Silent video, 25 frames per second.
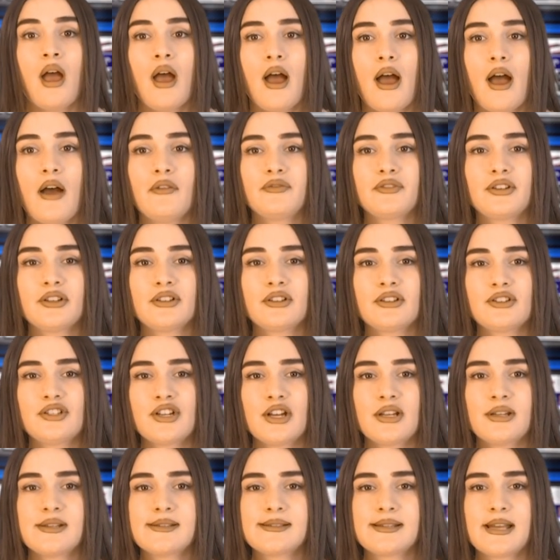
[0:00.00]
After the
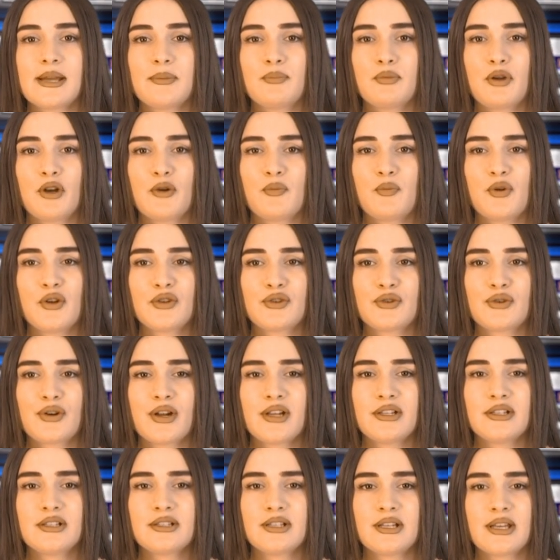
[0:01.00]
genocide
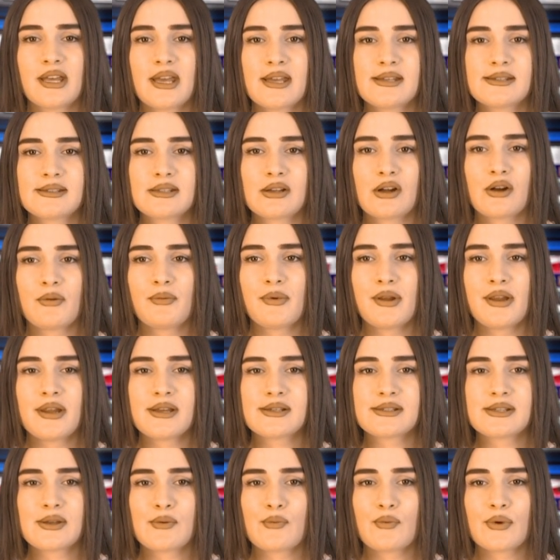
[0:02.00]
perpetrated against
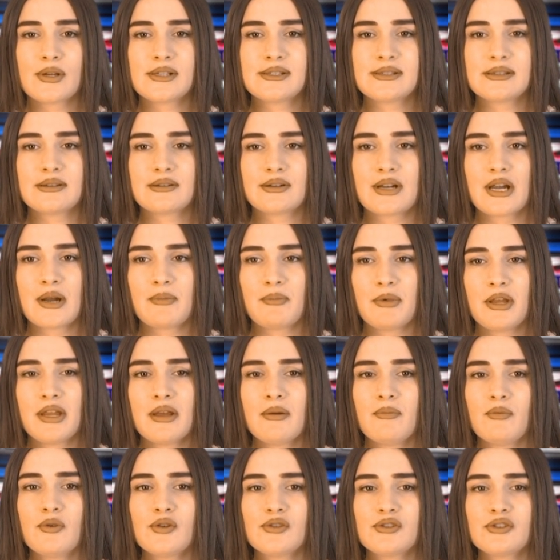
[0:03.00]
Armenians in Western
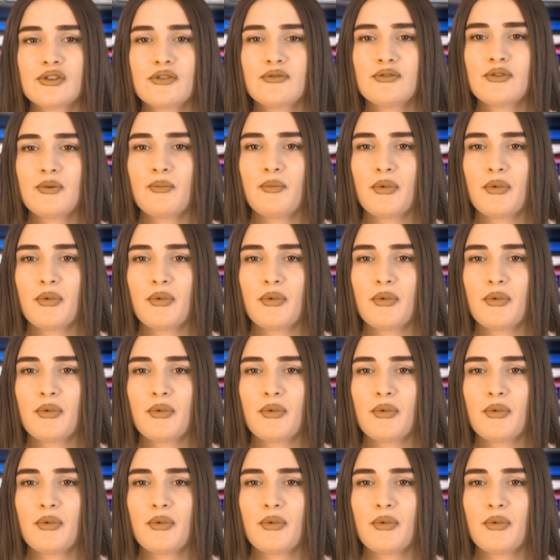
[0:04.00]
Armenia, most of the